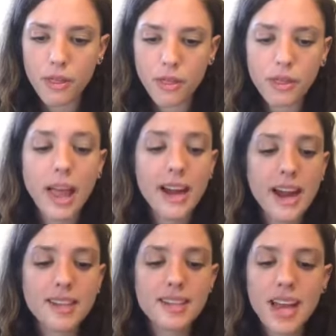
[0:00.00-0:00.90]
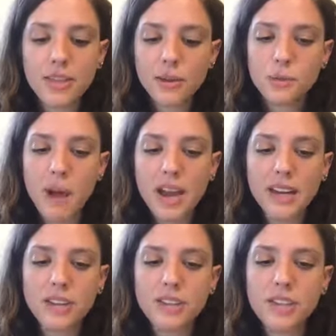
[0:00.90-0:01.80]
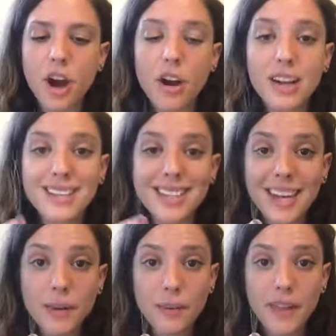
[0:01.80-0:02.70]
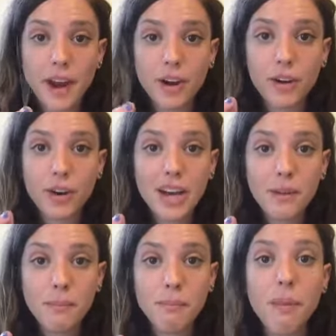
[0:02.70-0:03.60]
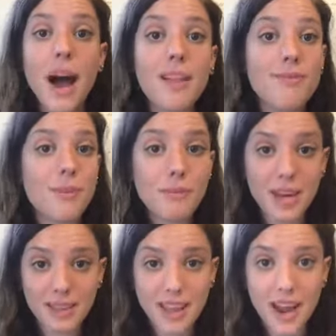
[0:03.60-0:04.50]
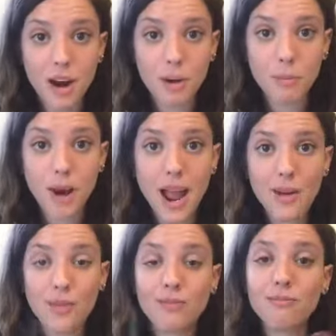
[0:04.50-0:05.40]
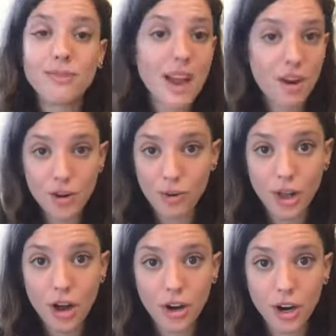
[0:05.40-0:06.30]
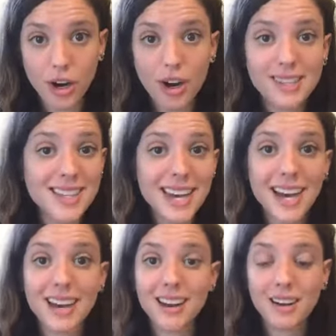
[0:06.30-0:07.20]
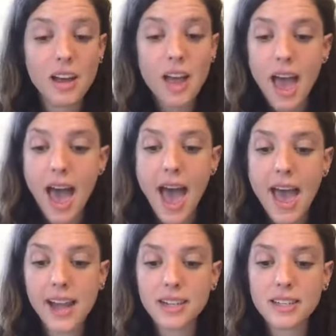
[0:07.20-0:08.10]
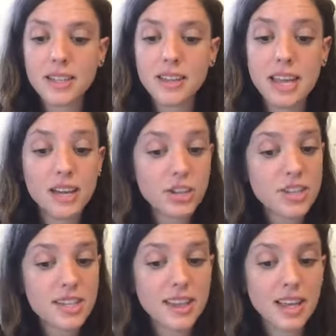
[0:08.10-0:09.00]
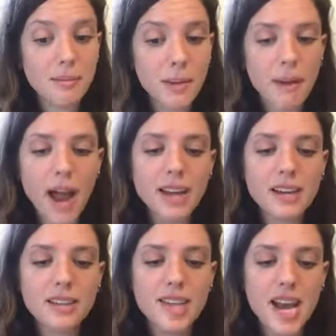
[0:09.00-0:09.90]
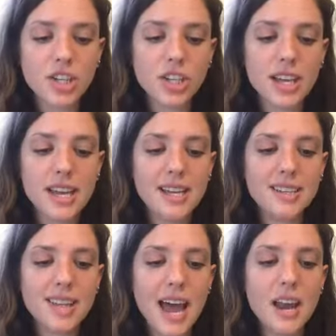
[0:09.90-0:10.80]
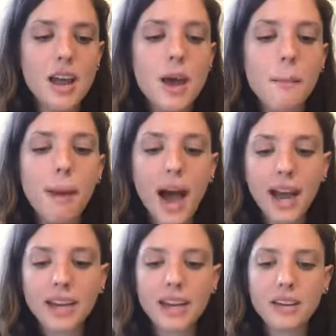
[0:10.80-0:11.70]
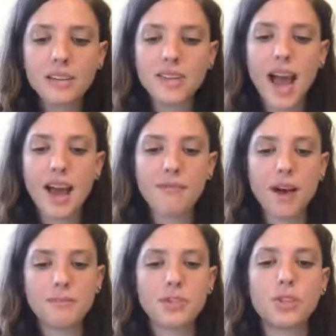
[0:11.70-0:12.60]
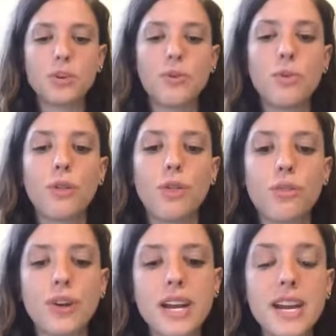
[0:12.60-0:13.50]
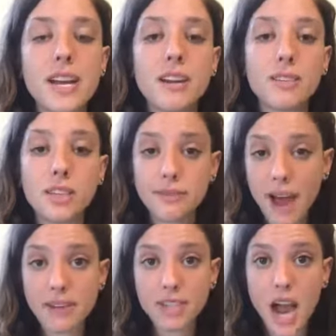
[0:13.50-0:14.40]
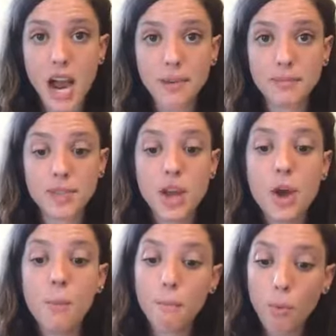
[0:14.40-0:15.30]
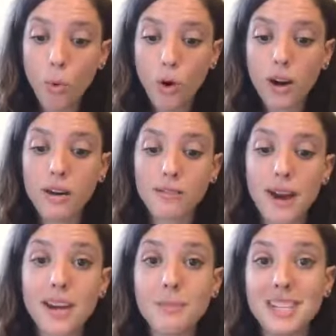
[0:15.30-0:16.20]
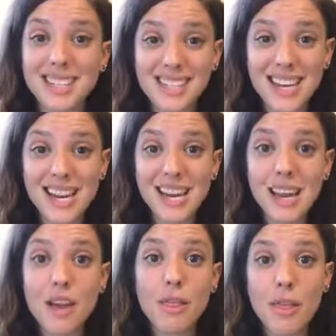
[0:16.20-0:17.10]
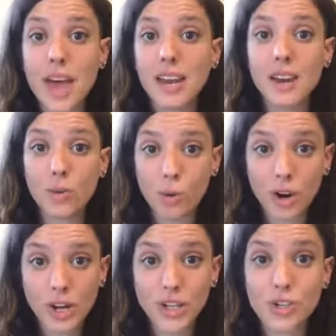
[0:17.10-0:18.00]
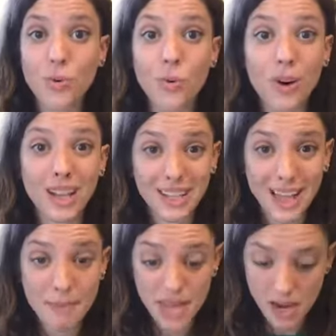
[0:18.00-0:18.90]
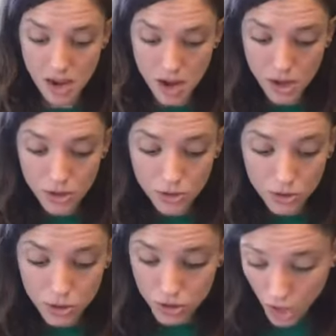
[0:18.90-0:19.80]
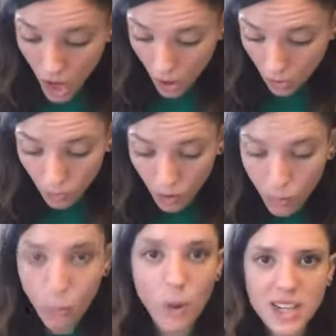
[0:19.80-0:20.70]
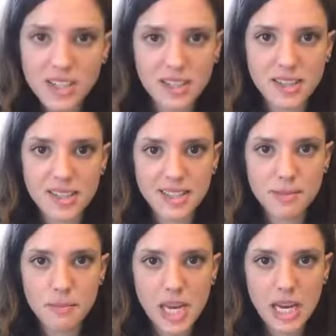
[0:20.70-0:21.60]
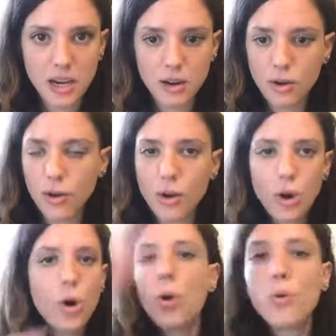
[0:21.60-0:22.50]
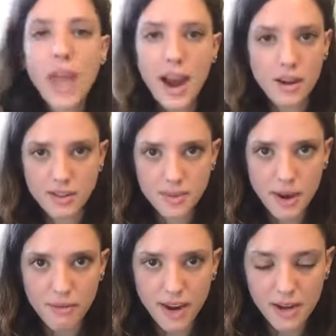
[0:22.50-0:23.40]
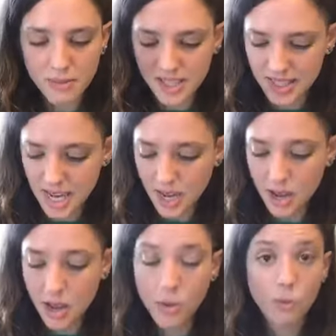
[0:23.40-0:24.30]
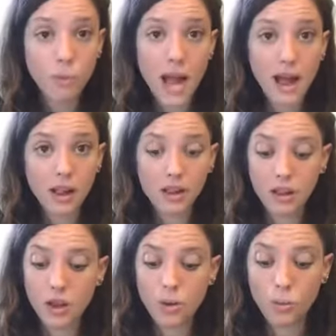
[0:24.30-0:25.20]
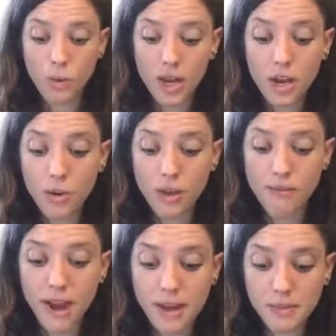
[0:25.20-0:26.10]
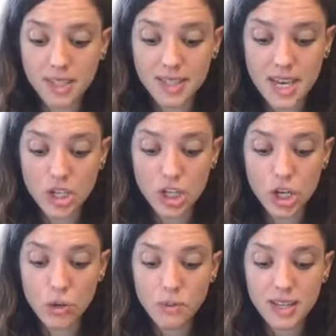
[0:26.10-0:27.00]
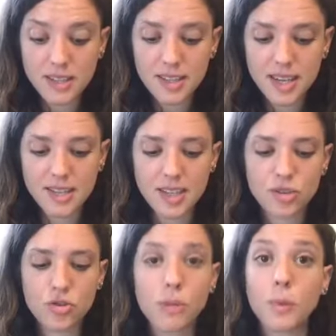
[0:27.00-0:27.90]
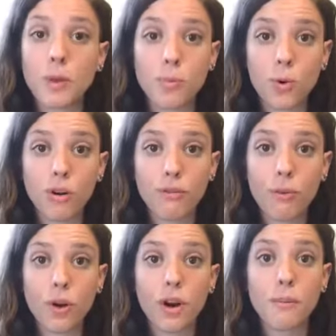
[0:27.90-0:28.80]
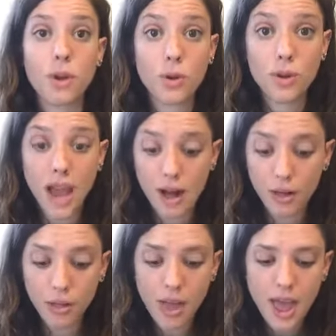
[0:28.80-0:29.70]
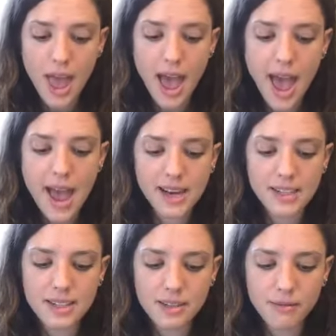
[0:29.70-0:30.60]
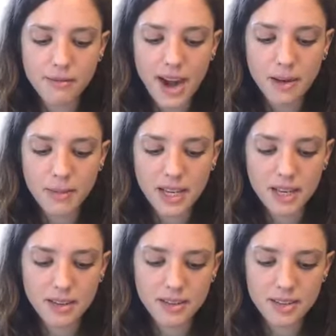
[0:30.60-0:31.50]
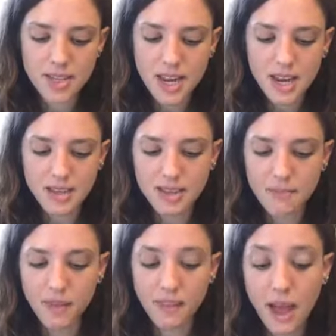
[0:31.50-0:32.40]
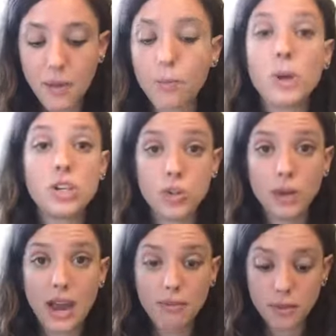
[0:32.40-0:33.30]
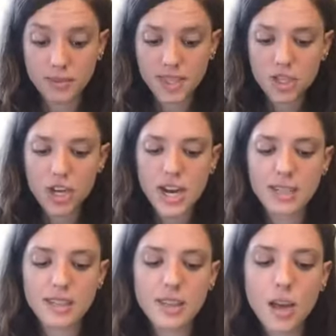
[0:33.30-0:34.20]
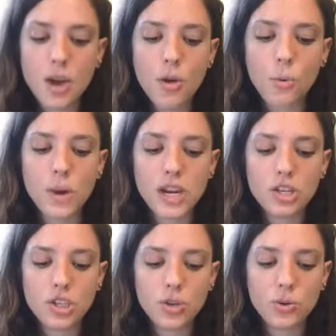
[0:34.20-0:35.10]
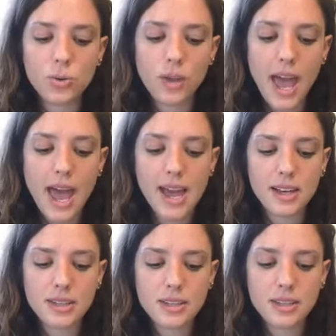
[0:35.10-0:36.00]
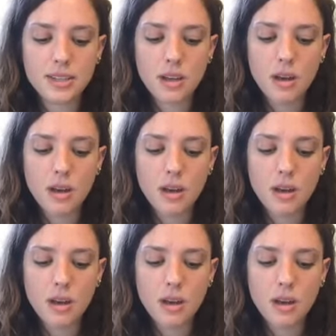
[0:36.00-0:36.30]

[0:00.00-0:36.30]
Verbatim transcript: like I said, those pine needles are acidic when they are green, but the minute they are brown, they are no longer acidic. And the interesting thing about pine needles actually is that pine needles have up to three to five times more vitamin C than an orange or a lemon. So what does this mean? Who cares about vitamin C? Well, we know that vitamin C to humans is extremely important for immune health and vitamin C is something that we do get from citrus. We do get